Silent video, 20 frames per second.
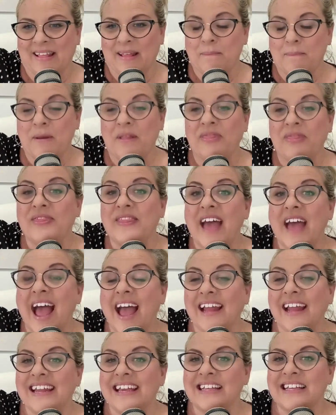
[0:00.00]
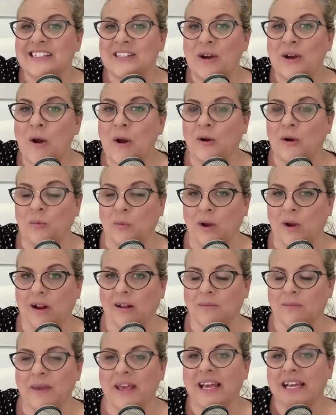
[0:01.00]
But that is the hard
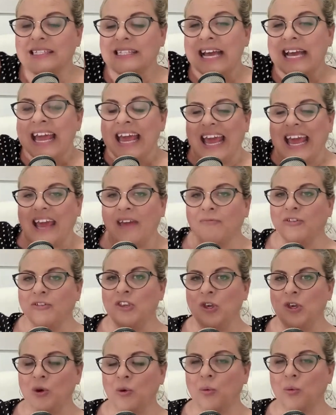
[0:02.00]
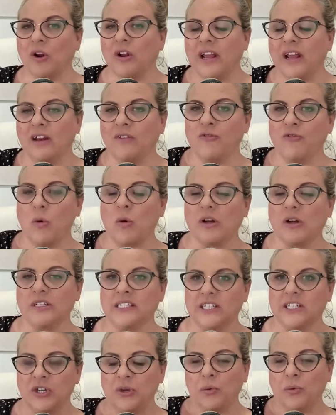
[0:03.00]
work because if you were in a
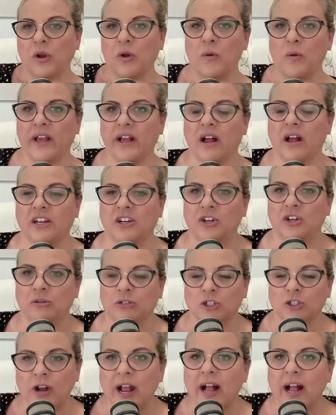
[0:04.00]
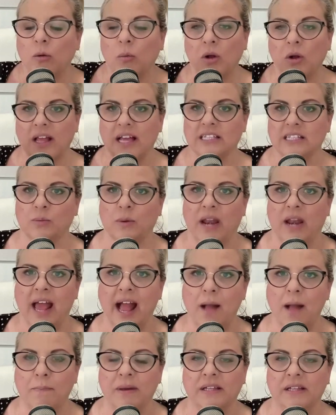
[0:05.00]
forest and you were going on a new trail, well, guess what
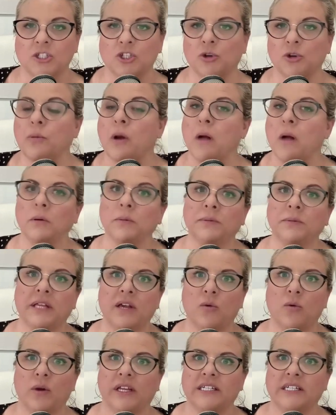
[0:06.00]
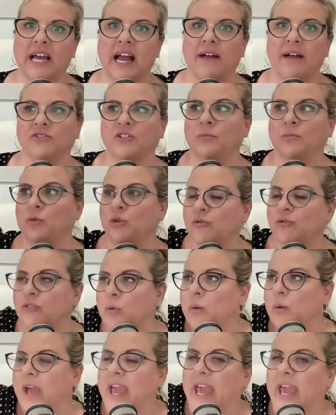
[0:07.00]
happens? You're probably going to have to move
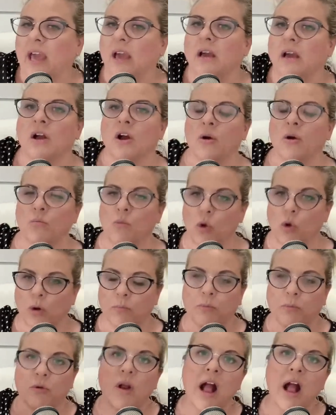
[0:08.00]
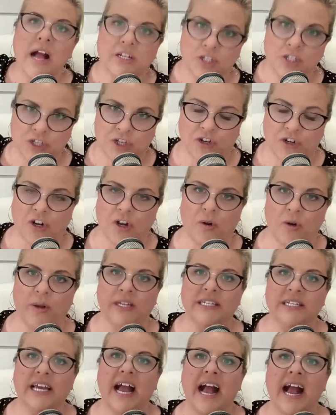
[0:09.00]
away more brush. You're
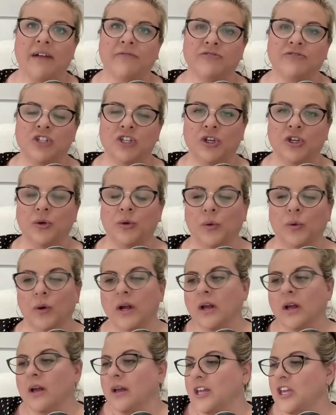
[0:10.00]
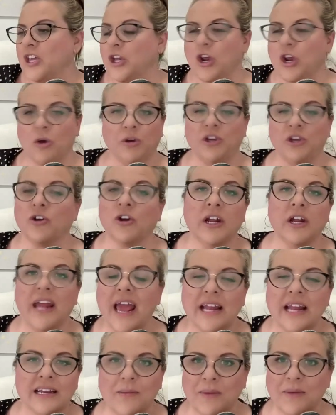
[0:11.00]
going to have to, you're going to
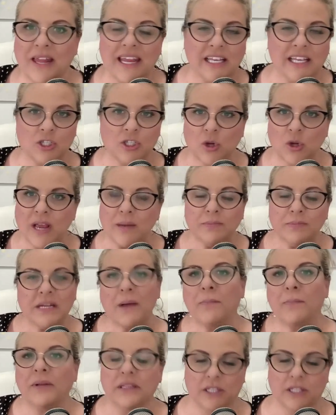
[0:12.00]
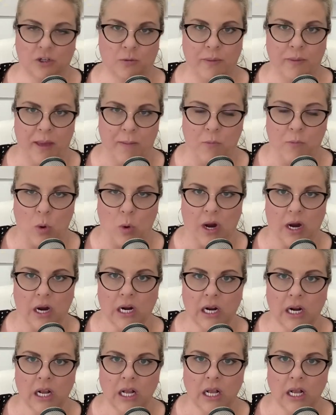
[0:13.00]
end up getting scraped up a little bit more